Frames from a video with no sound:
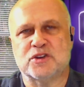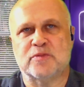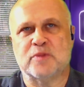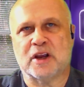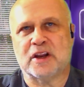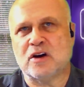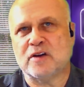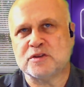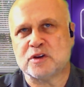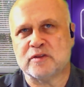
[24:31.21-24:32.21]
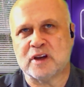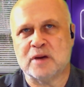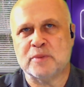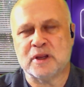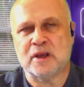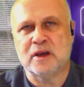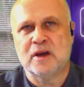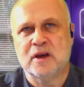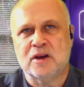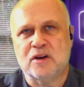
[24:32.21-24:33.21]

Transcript: the chief marketing officer of a company